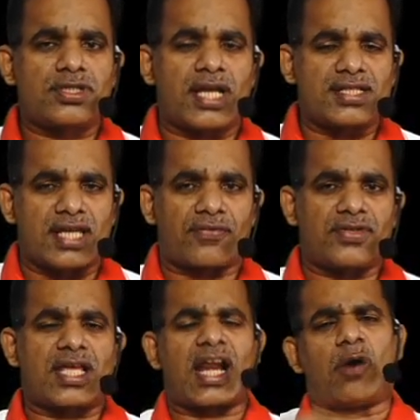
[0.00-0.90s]
and services
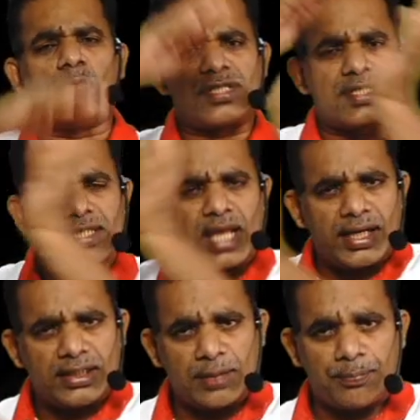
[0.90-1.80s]
are
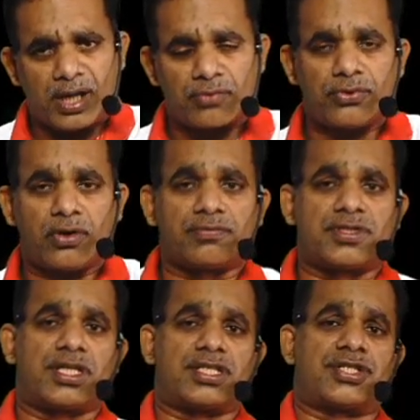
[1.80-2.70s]
outside the purview of
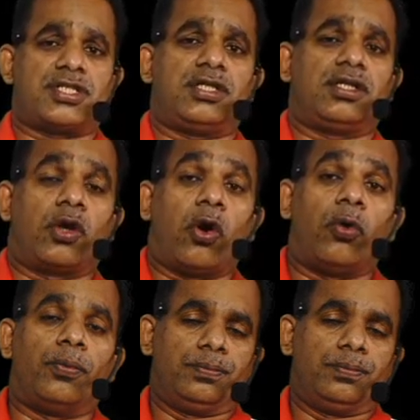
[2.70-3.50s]
GST law.